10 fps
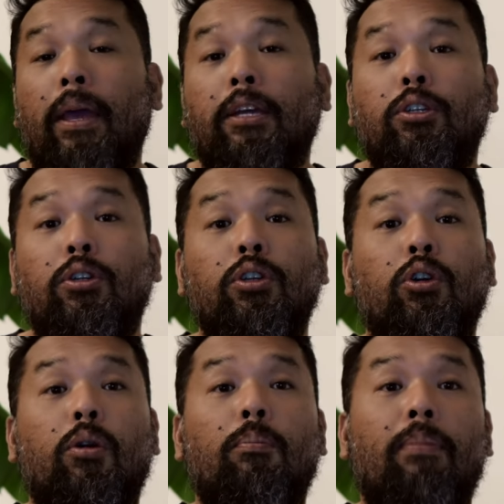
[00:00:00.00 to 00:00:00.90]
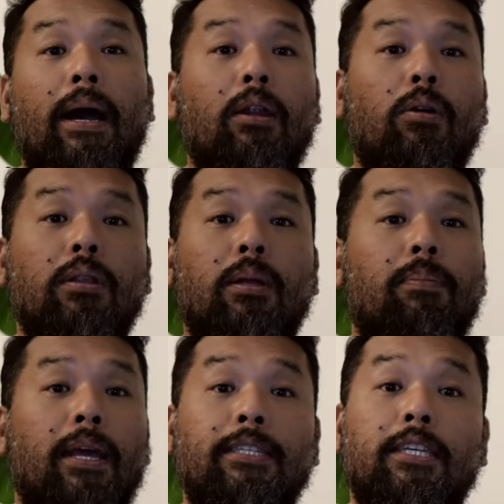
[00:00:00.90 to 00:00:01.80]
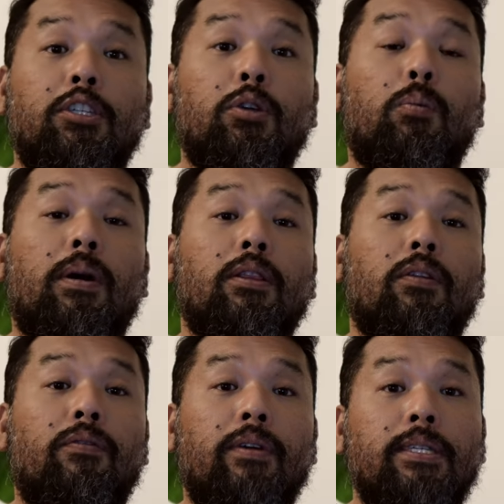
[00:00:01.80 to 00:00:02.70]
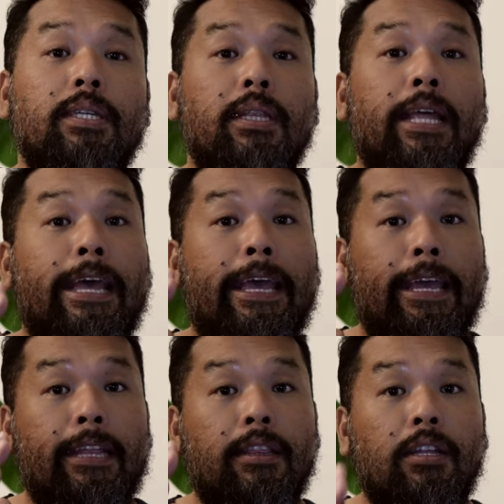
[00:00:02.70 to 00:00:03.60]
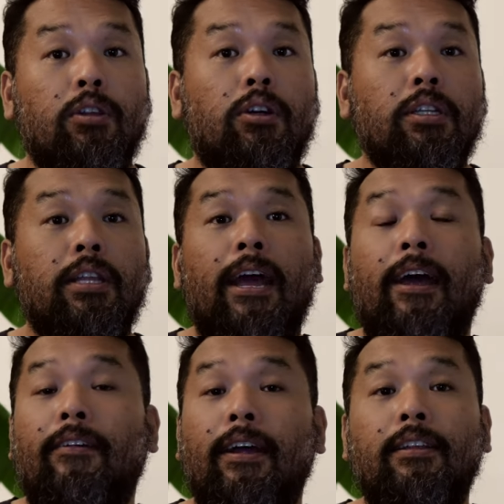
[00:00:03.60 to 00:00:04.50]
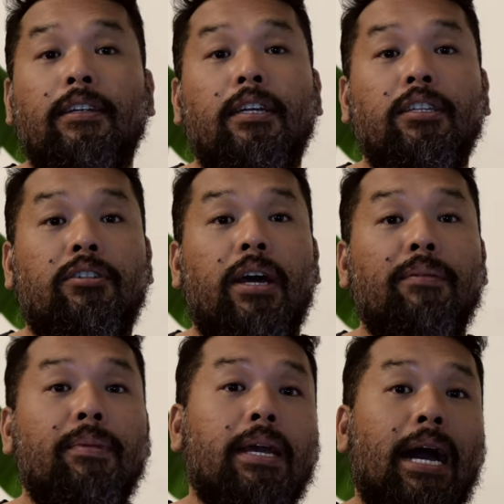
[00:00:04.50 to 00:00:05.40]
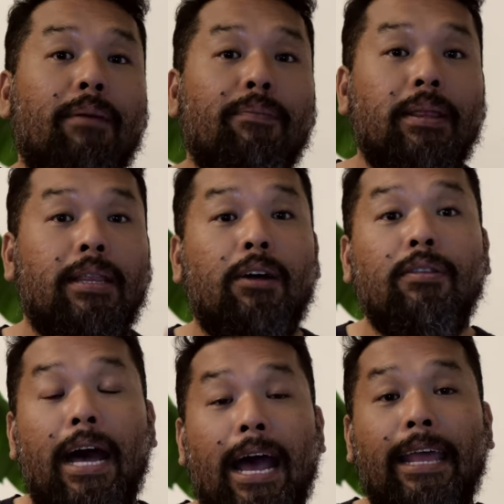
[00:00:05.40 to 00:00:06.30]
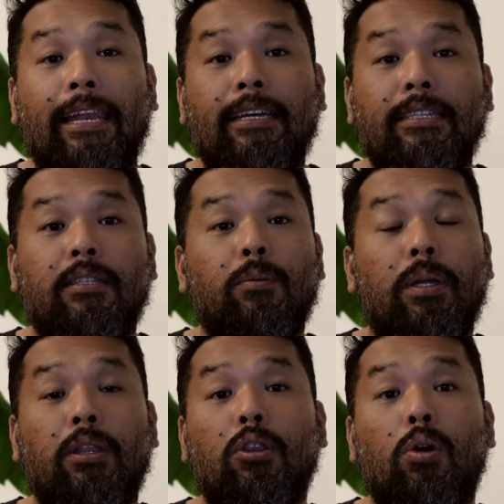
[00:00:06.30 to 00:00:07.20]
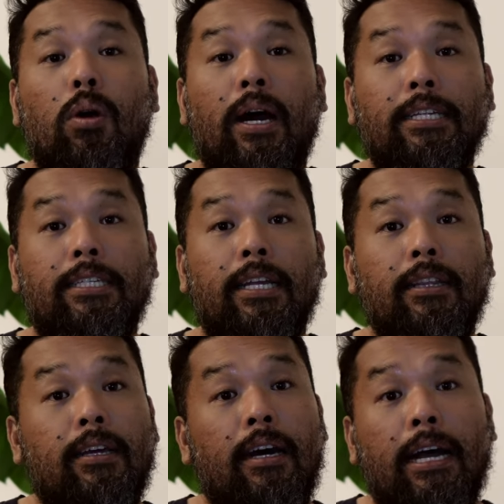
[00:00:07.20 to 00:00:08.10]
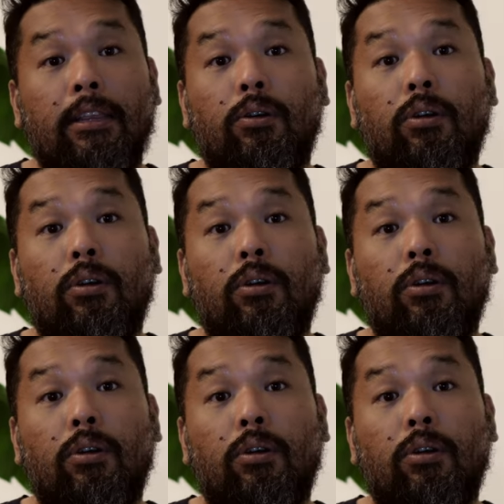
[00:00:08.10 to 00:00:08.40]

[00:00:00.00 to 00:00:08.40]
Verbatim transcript: make sure you compile all the places you want to visit in the north rather than driving up and down the islands with no agenda at